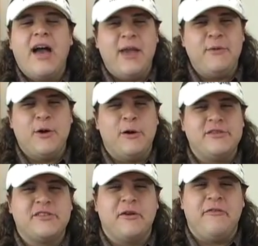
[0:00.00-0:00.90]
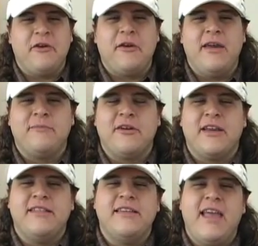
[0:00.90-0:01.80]
I'm your host, Griffin Granberg,
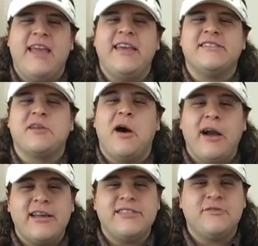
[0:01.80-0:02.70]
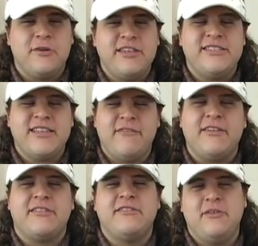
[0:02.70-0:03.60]
and today is August
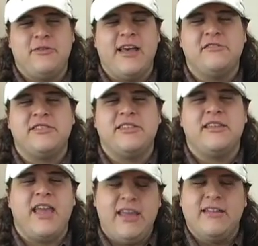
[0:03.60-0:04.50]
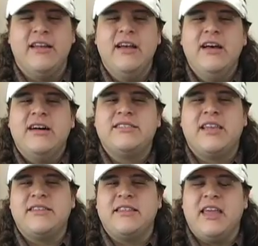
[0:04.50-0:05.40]
27th, 2008. Let's
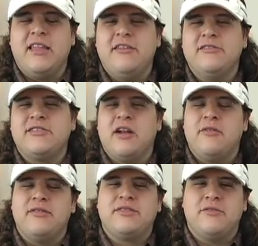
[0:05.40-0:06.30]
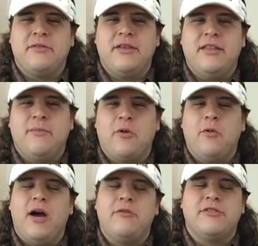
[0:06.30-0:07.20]
get to the Geek News, starting with story number
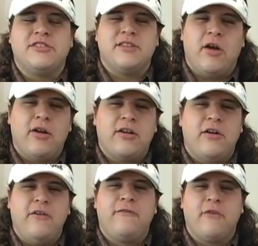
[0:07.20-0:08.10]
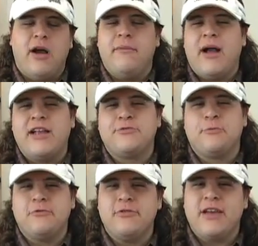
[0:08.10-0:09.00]
one, which is an article from
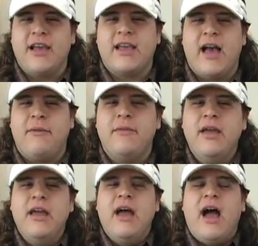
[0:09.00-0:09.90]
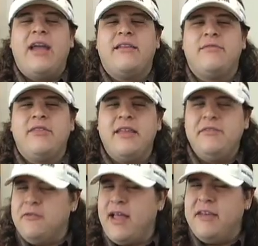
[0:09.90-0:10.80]
Entrepreneur.com. I
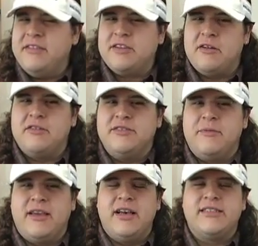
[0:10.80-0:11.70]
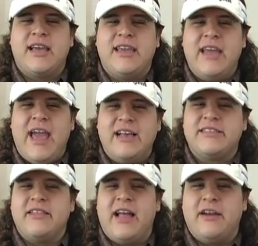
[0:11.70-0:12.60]
link to a lot of these articles because I get
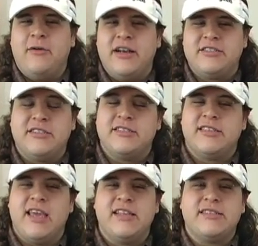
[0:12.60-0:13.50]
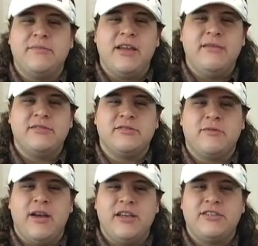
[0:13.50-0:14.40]
asked a lot of questions, and sometimes those
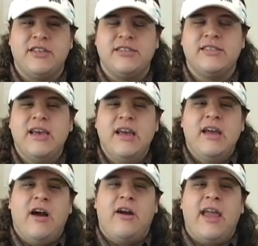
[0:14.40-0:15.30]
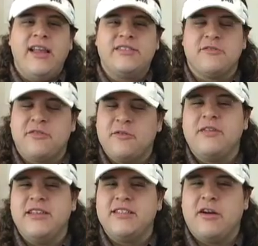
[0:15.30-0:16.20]
questions are answered through
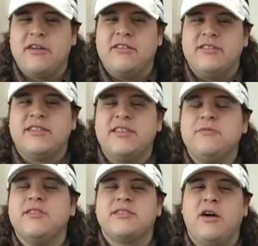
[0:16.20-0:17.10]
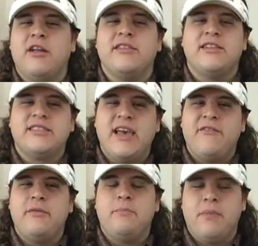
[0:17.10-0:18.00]
these articles. This one's called The
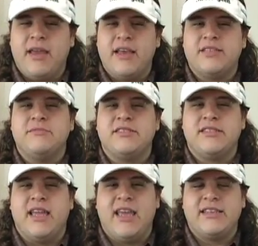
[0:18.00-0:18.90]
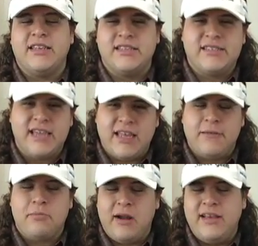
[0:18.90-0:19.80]
7 Biggest Mistakes in
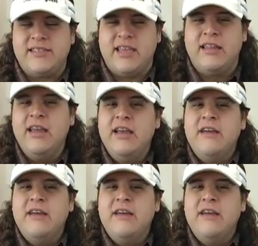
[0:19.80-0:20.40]
Setting Pricing.